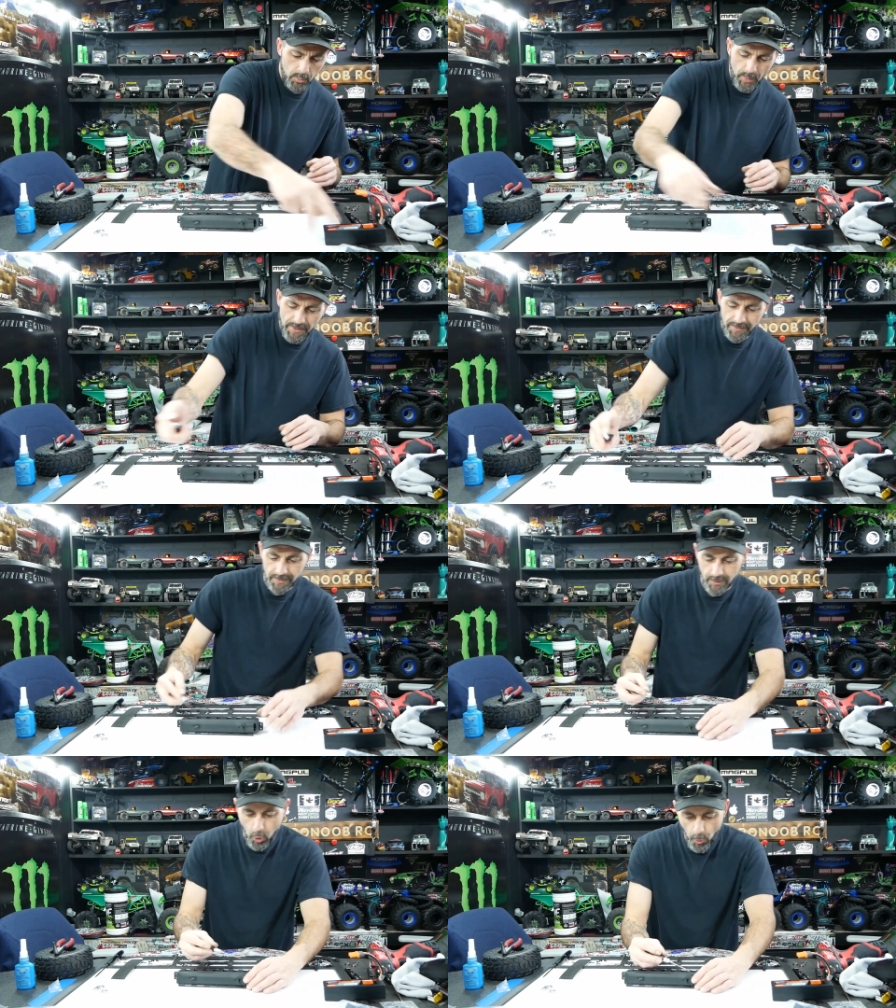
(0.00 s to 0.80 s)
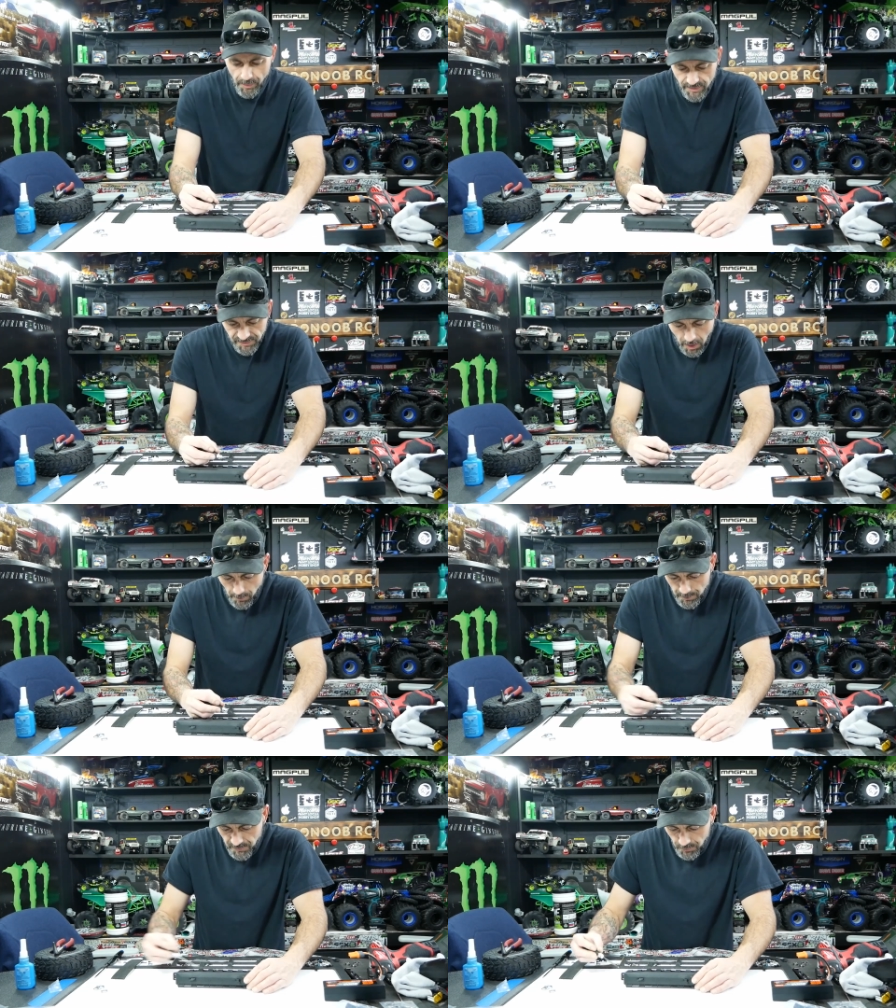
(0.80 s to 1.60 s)
we are gonna open this
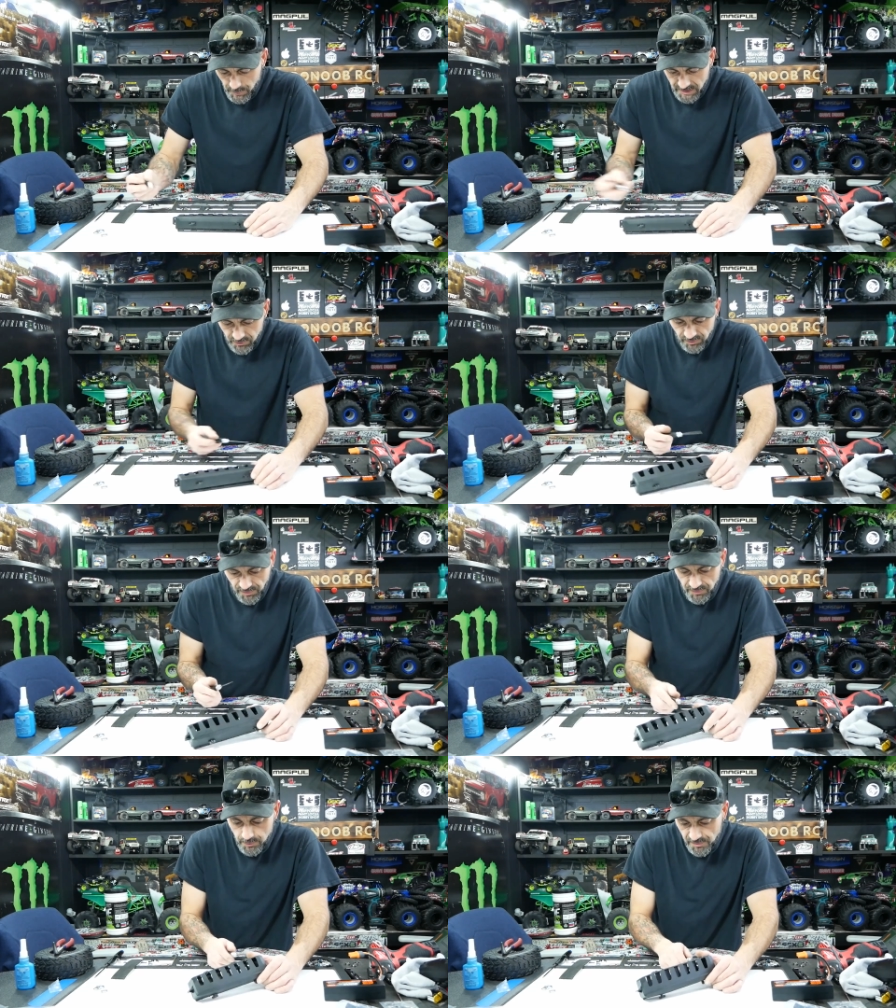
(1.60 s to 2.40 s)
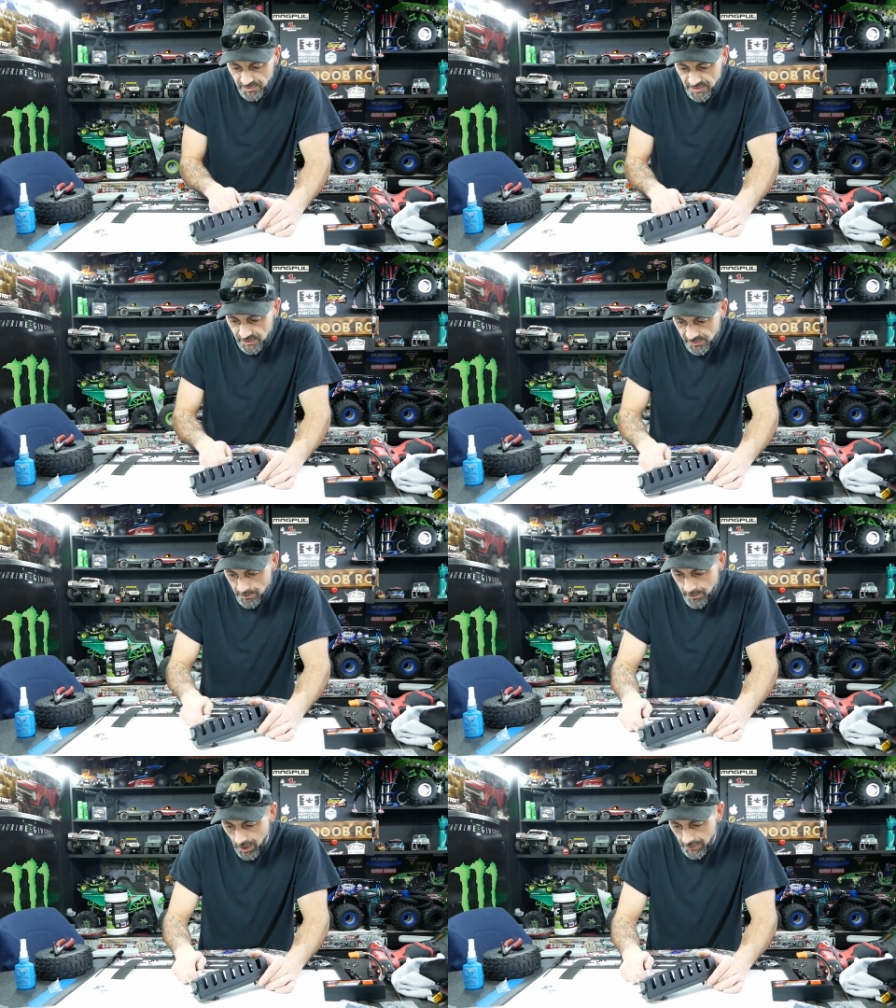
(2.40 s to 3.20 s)
up so we can just use
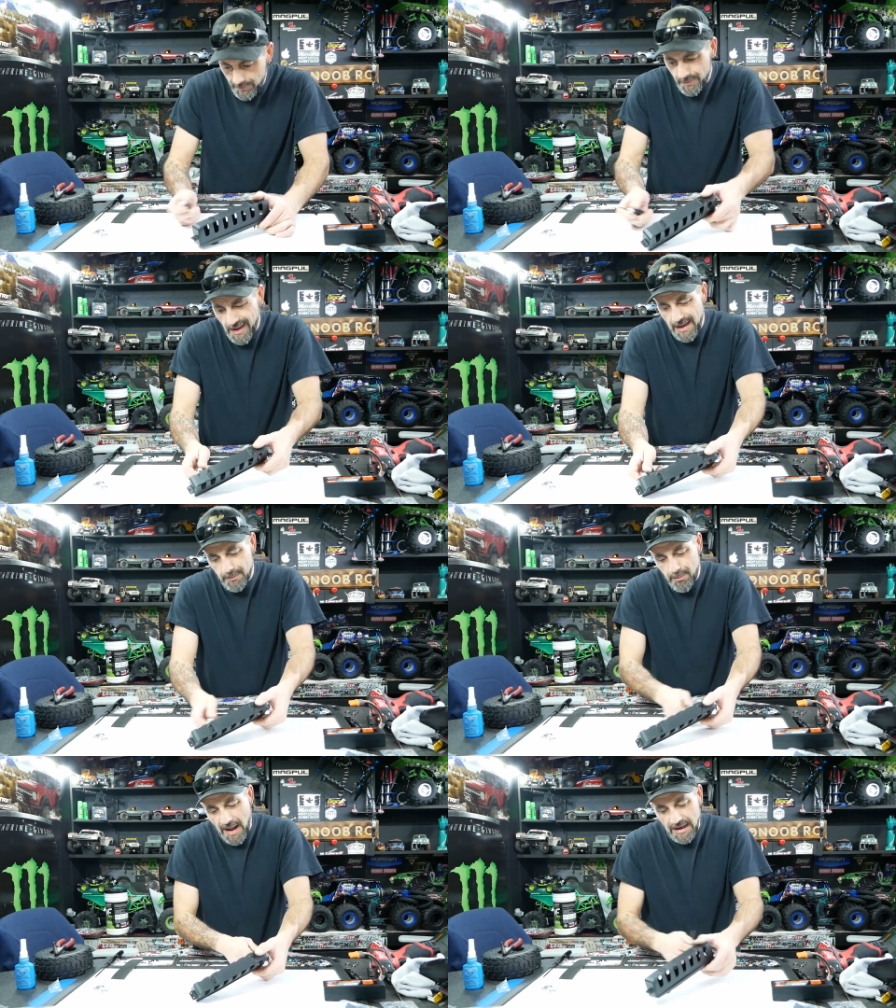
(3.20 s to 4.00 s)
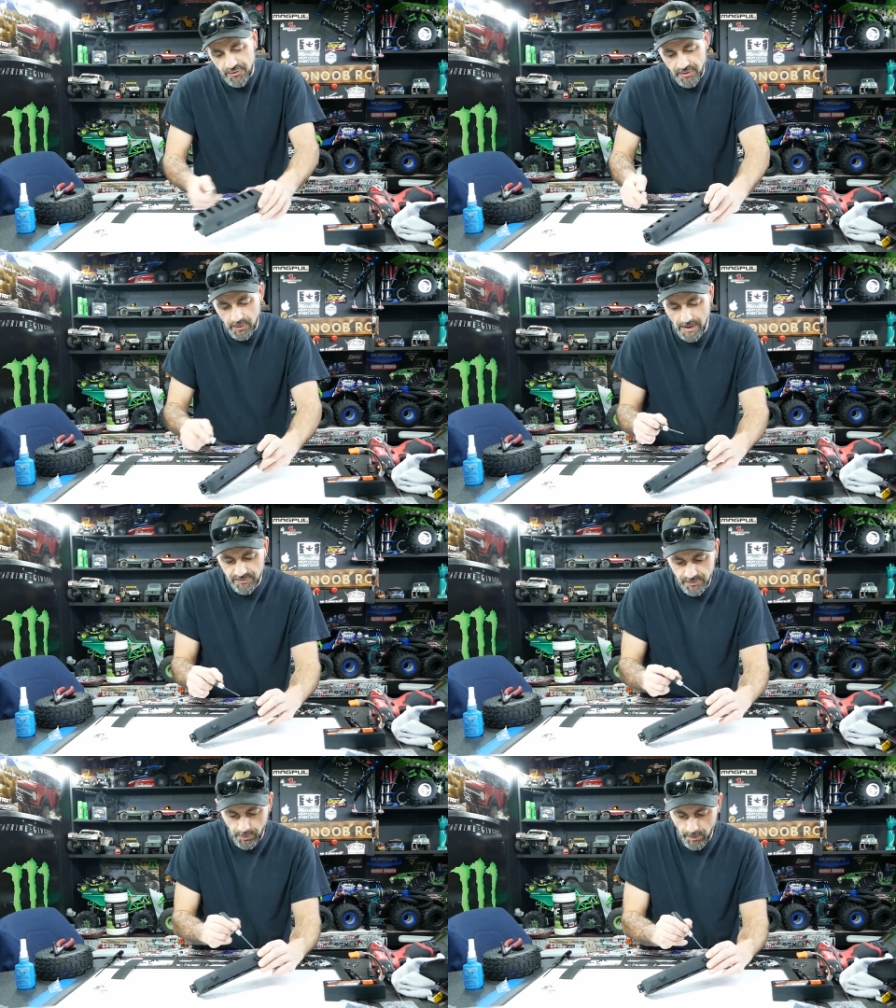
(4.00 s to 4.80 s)
this bottom and back tray, or
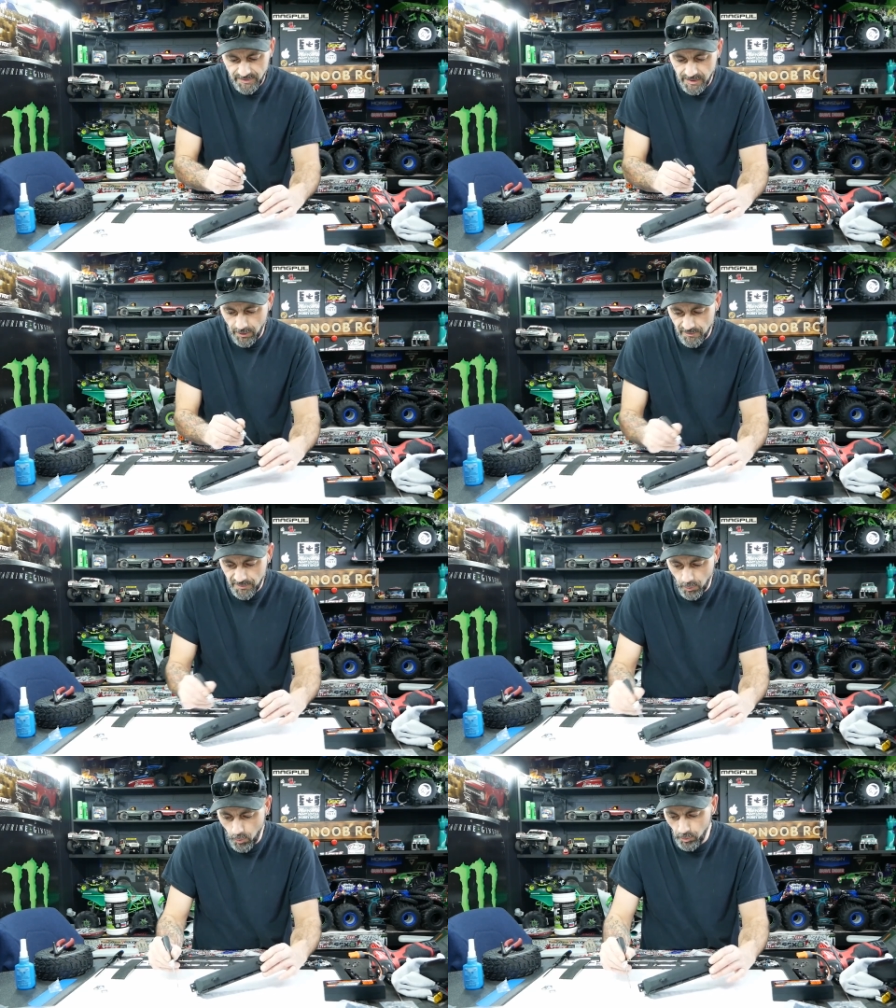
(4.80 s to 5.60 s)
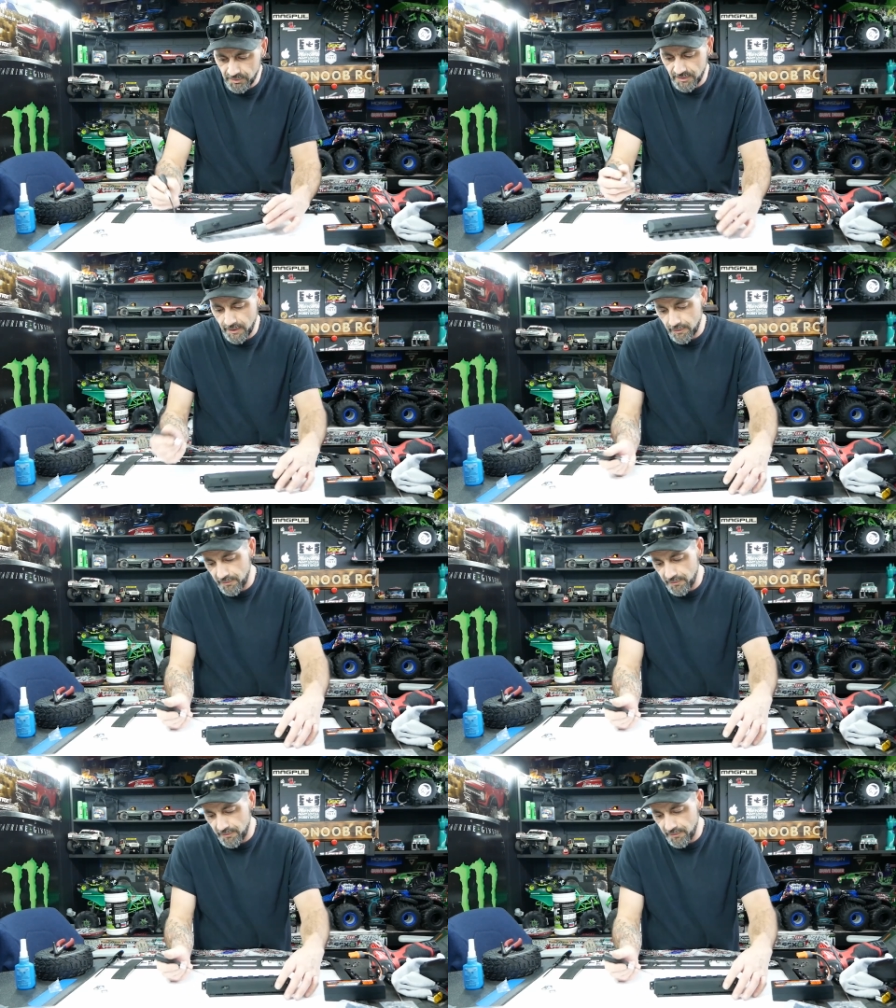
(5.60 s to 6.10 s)
actually probably take off the whole entire